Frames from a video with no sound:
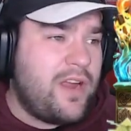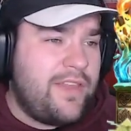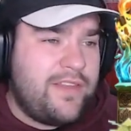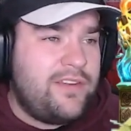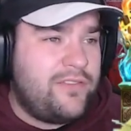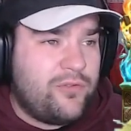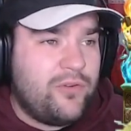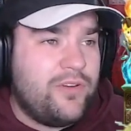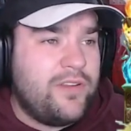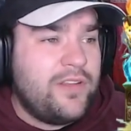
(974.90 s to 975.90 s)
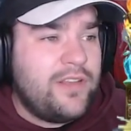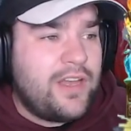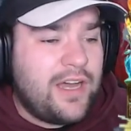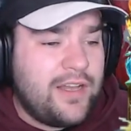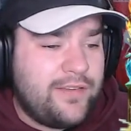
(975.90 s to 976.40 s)
And then you're screwed.
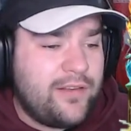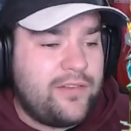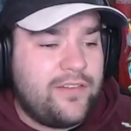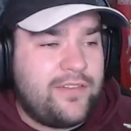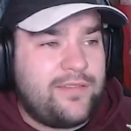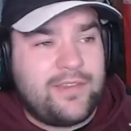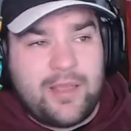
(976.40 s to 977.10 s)
So just